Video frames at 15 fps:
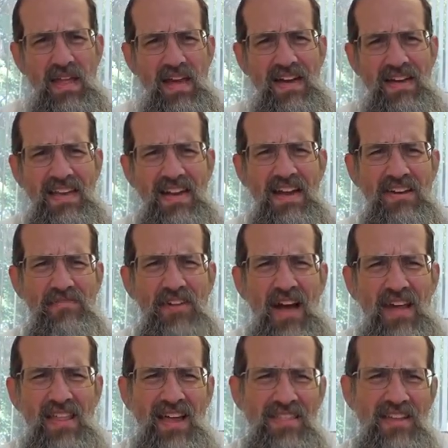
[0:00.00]
again,
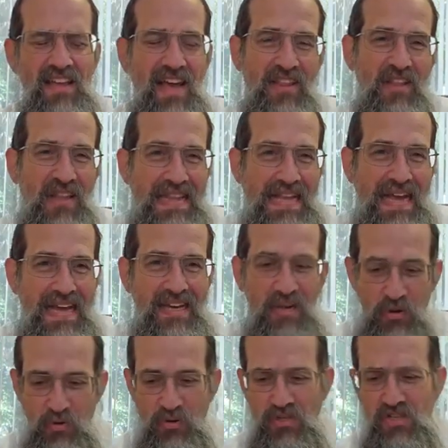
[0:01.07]
on the
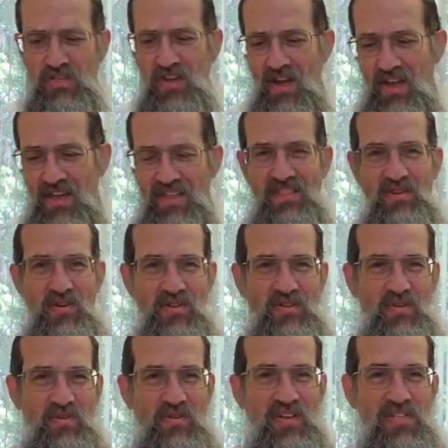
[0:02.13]
lighter side, there are
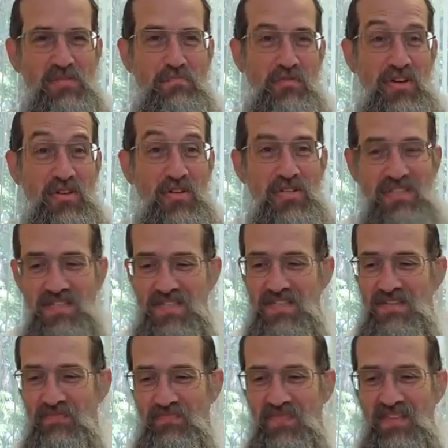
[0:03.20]
certain
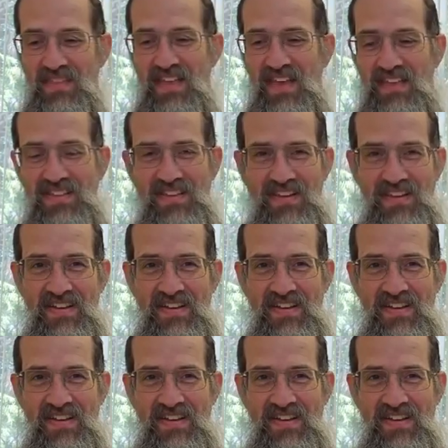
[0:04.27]
expressions that